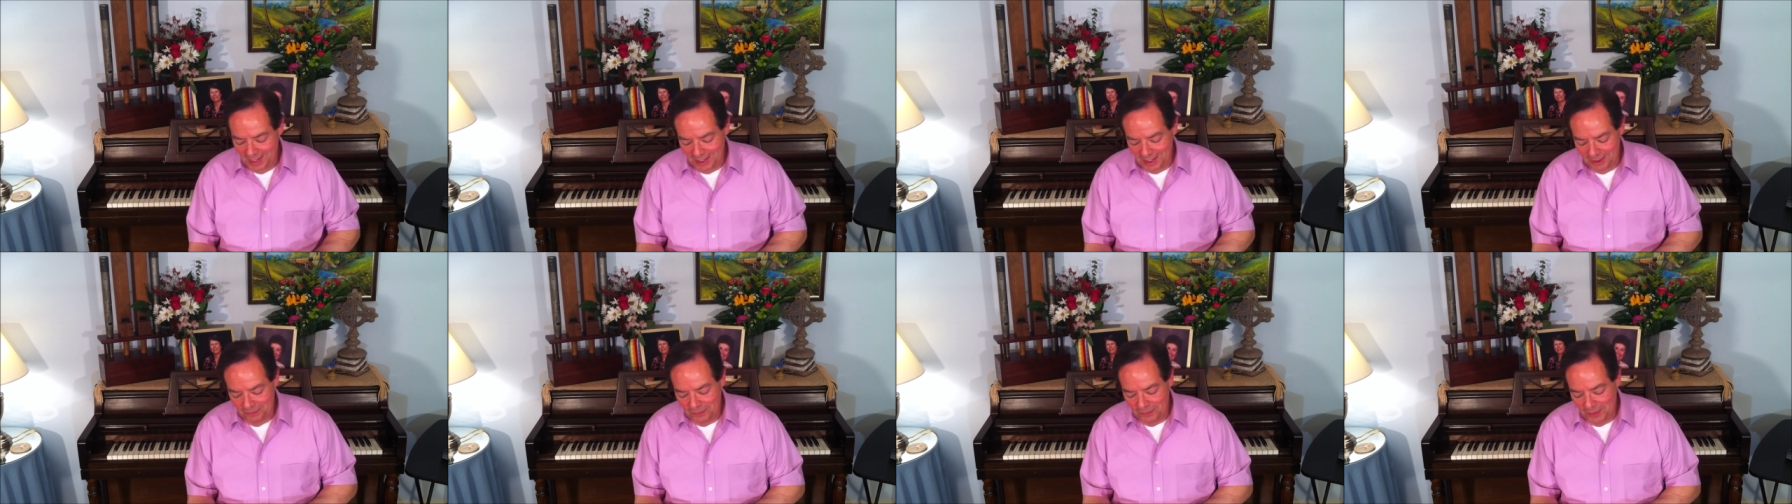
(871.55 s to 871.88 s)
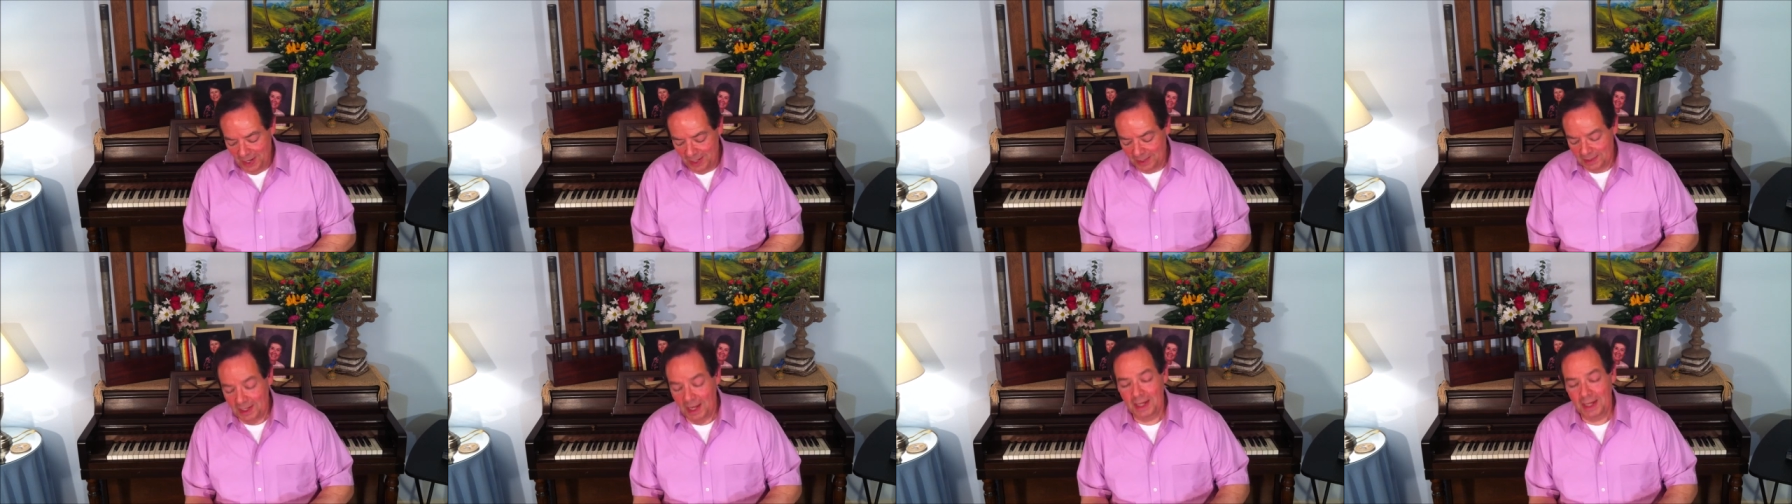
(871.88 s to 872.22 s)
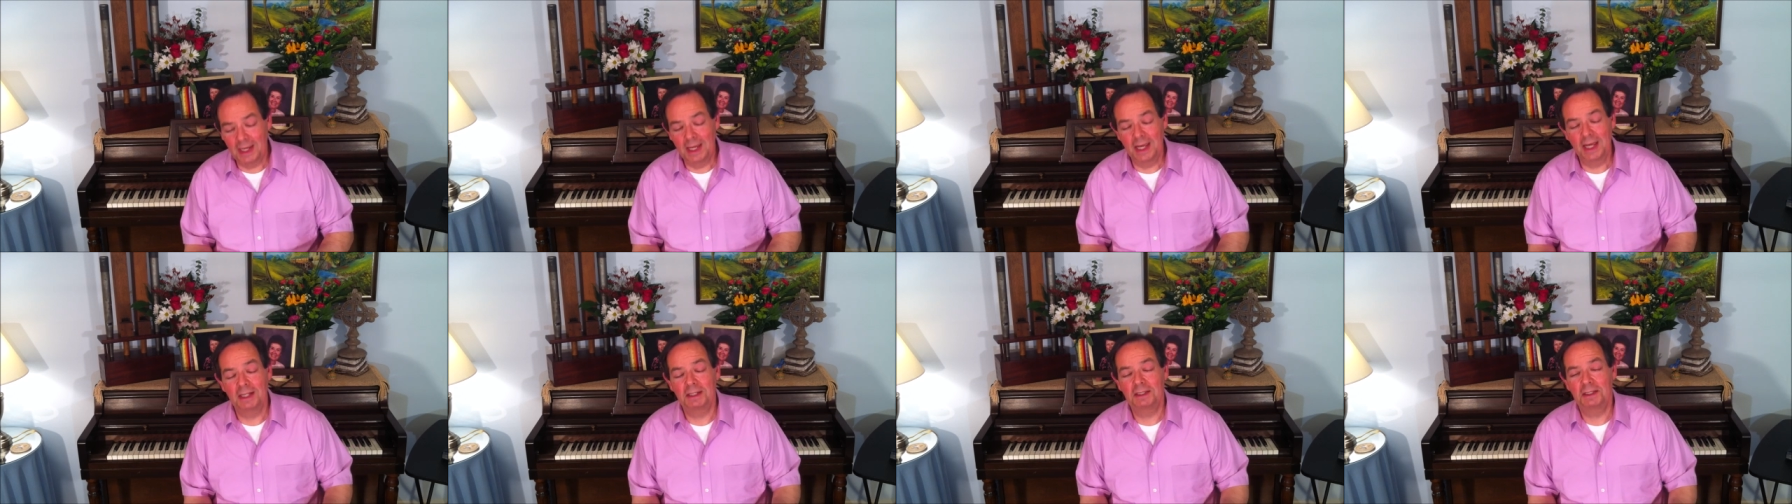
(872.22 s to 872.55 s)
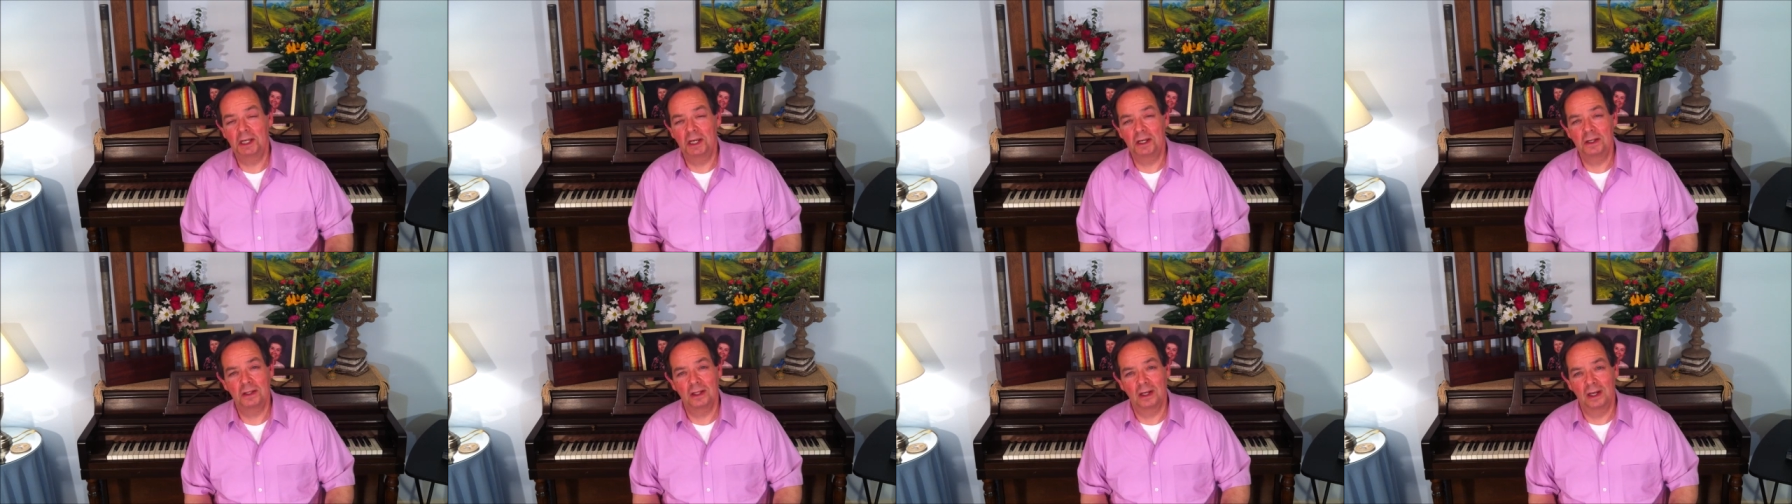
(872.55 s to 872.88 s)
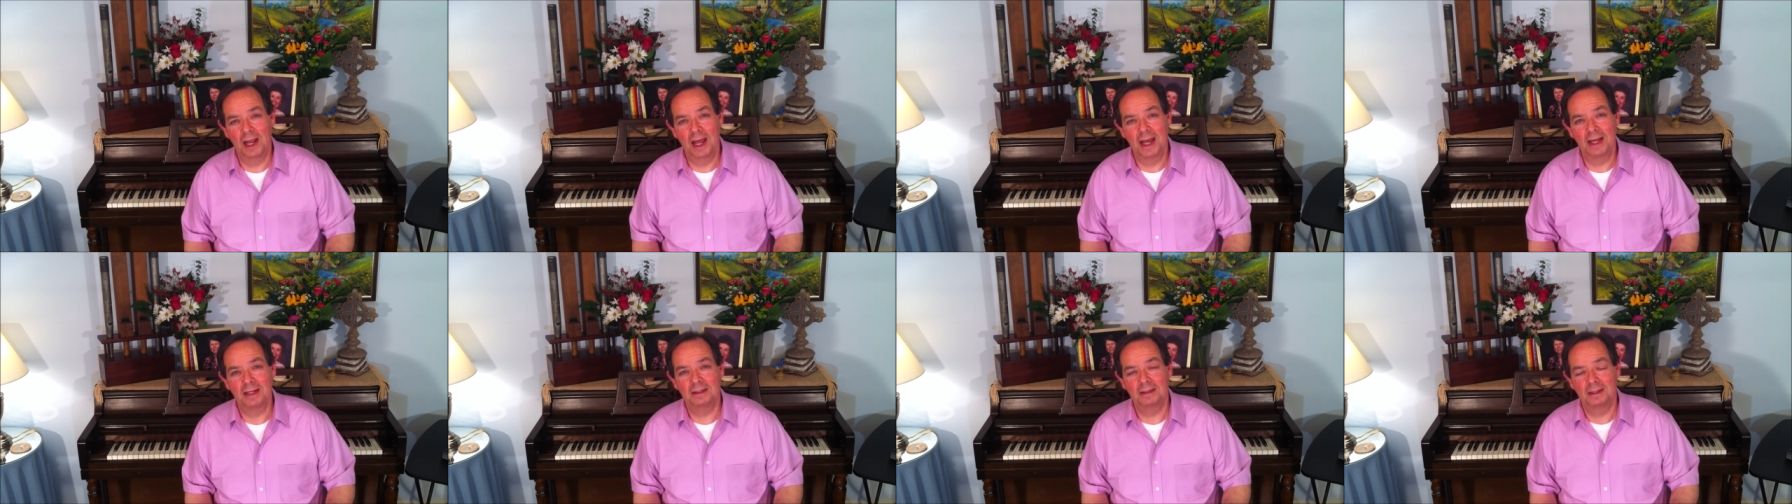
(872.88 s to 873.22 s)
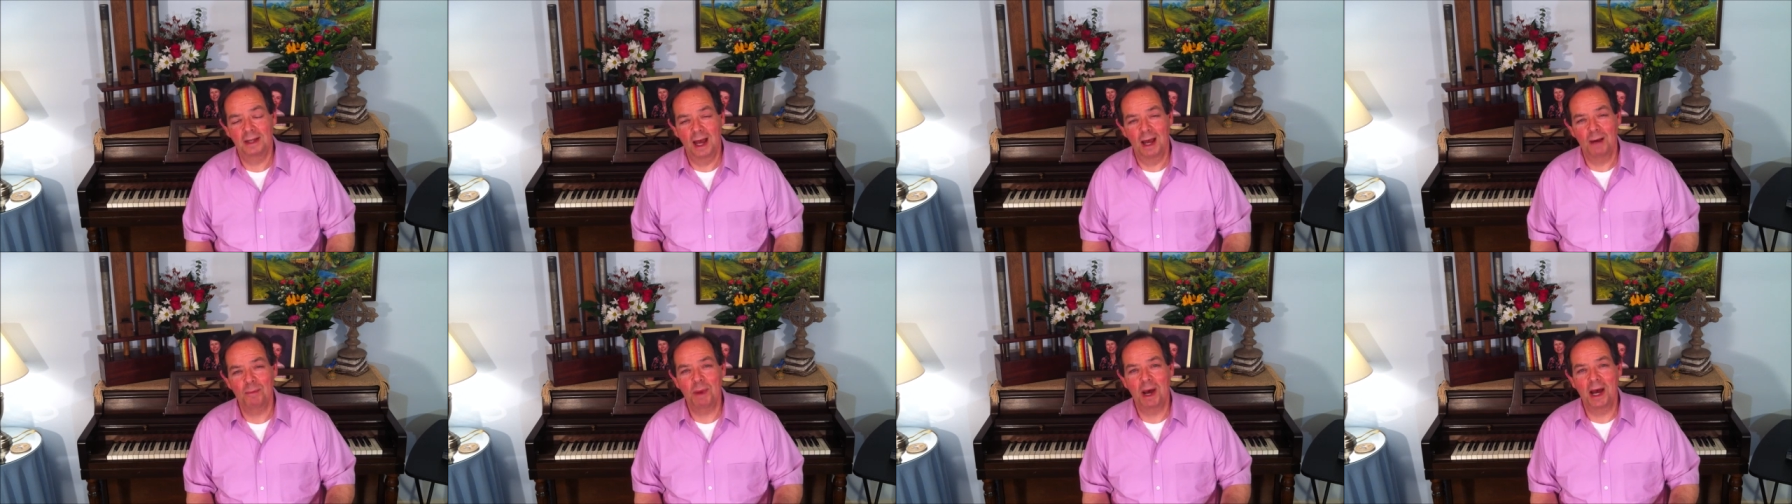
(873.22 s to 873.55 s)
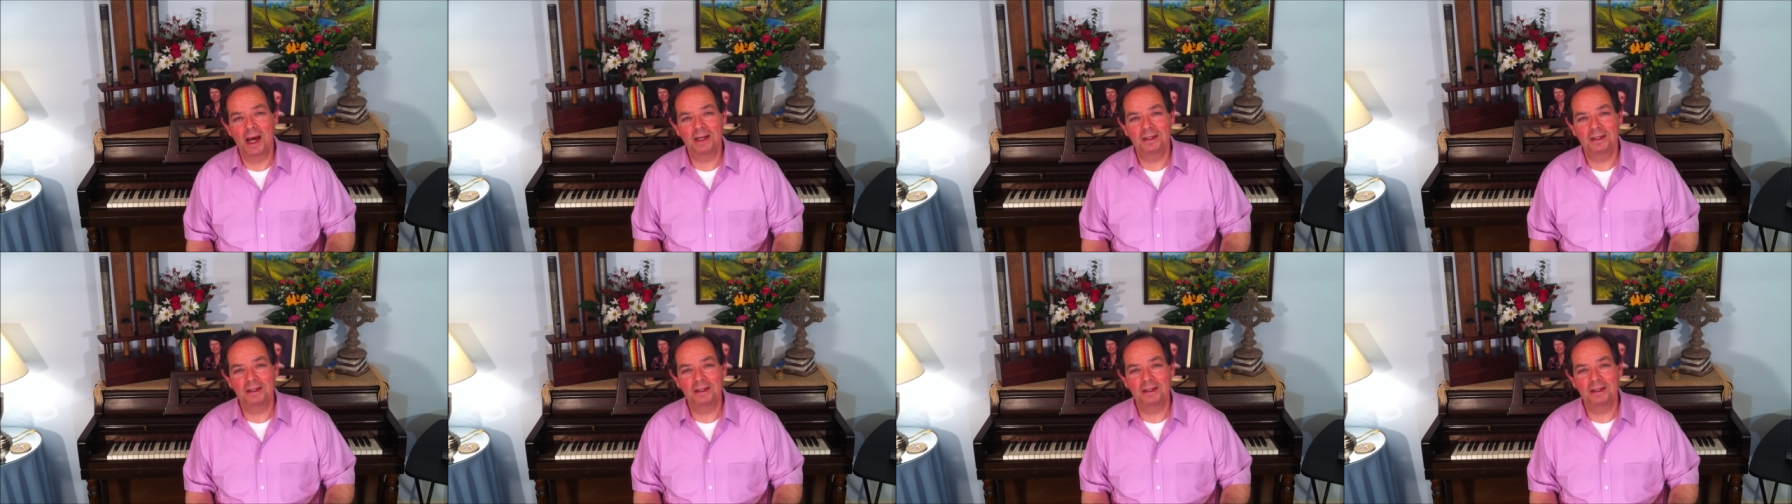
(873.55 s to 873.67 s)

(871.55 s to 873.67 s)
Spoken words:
In fact, I can't tell you the last time